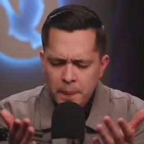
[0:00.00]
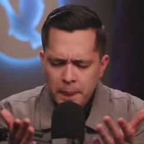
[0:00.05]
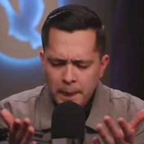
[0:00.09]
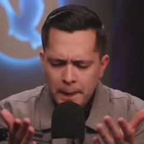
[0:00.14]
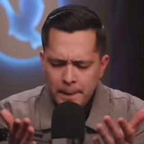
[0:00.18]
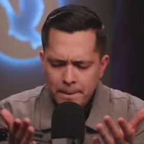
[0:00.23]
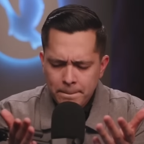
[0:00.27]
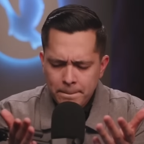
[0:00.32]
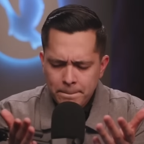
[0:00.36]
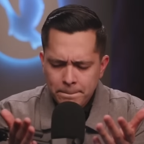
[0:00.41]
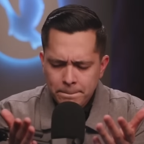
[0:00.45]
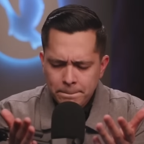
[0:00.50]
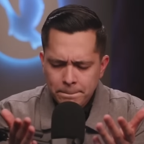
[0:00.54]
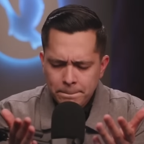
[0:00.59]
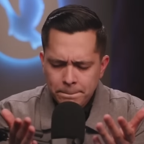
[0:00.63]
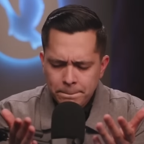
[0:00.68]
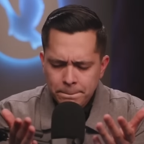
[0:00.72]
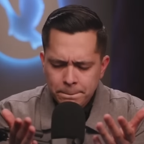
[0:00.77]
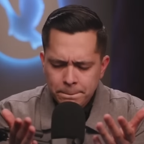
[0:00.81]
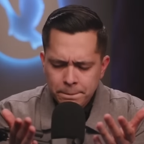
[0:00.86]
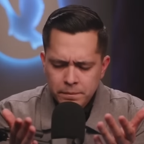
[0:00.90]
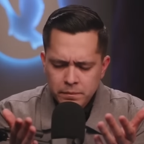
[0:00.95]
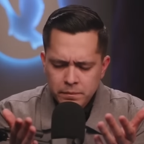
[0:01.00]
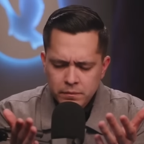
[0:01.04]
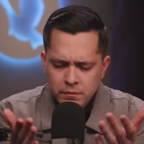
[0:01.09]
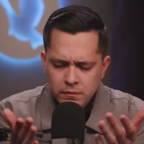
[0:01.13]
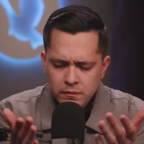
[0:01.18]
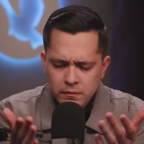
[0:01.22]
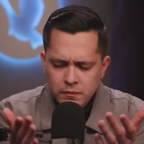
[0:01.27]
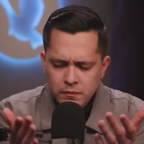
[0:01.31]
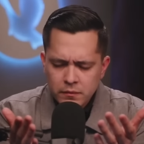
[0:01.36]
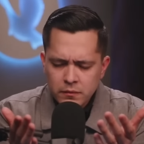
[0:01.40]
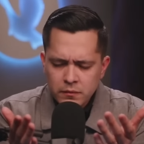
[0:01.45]

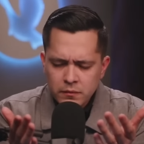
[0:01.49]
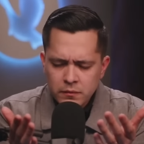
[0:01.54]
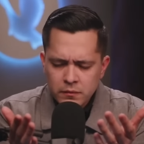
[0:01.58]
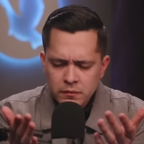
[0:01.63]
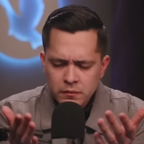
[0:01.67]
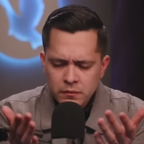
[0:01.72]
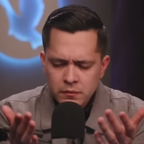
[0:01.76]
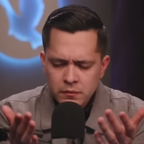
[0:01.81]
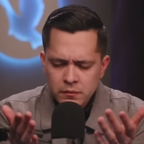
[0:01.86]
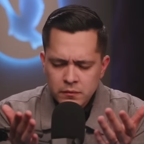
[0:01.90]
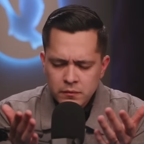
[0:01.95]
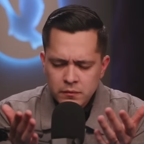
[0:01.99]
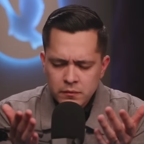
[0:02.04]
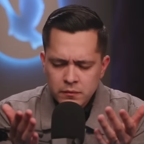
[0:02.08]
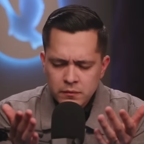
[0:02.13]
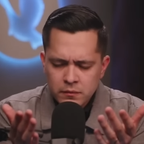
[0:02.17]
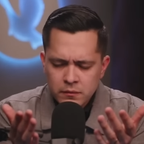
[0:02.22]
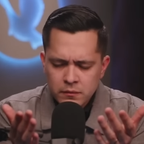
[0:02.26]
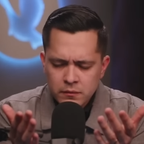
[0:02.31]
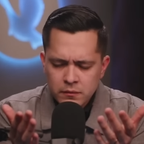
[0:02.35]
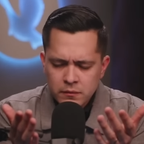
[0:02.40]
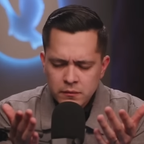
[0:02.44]
(no one is talking)